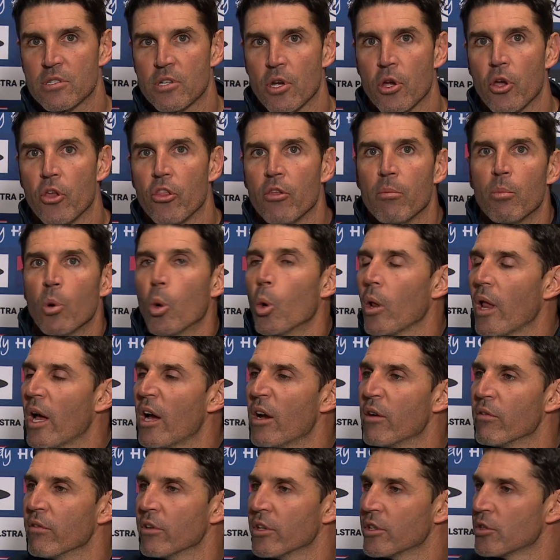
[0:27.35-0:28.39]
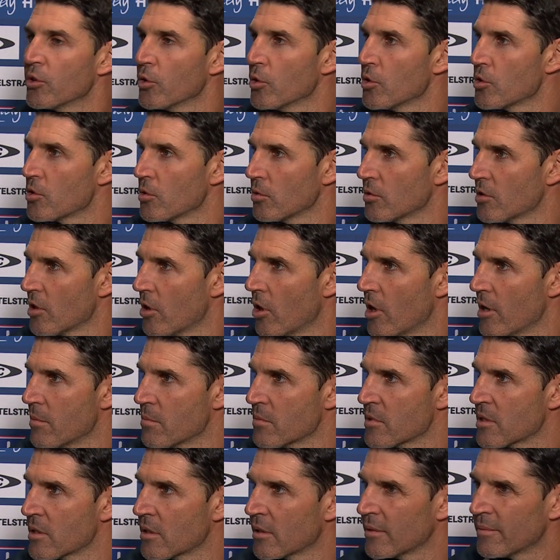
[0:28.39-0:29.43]
turned the ball over at crucial
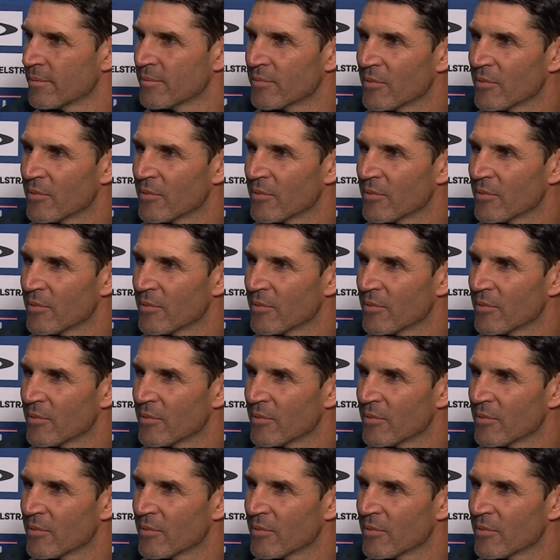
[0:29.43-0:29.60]
times.